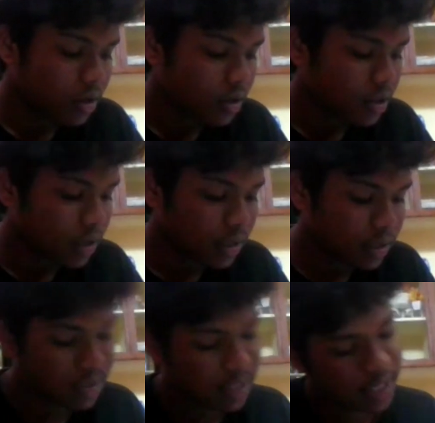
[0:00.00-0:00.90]
Second
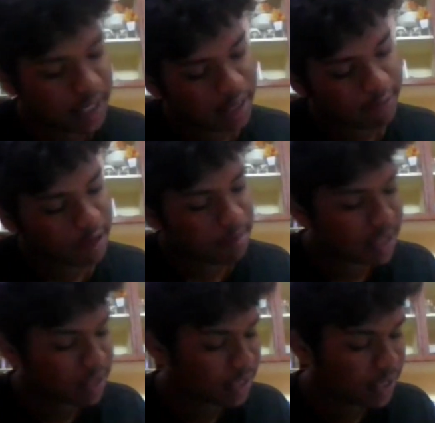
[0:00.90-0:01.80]
time will be 30
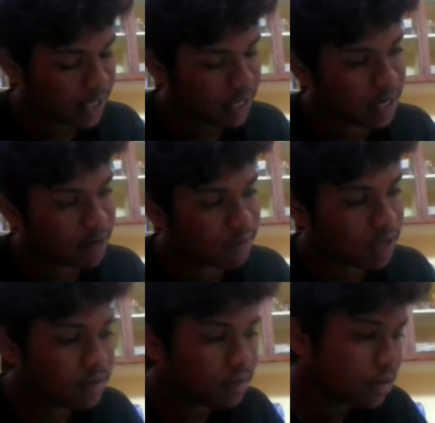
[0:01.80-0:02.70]
and 1,
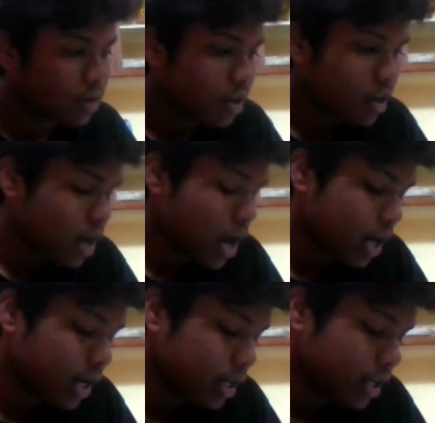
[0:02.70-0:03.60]
and
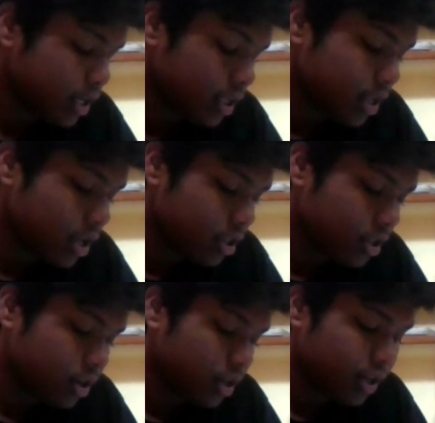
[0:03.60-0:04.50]
the third time
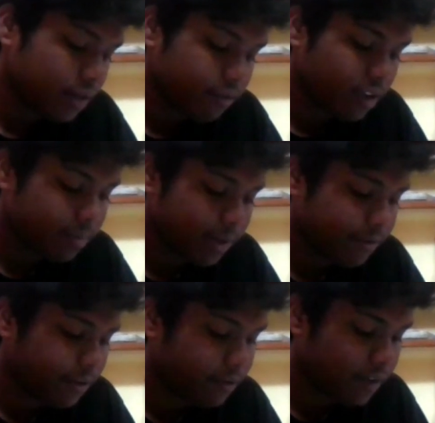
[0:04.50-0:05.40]
will be
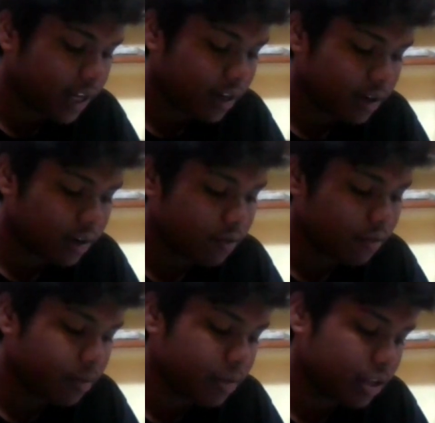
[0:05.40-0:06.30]
15 will be the quotient,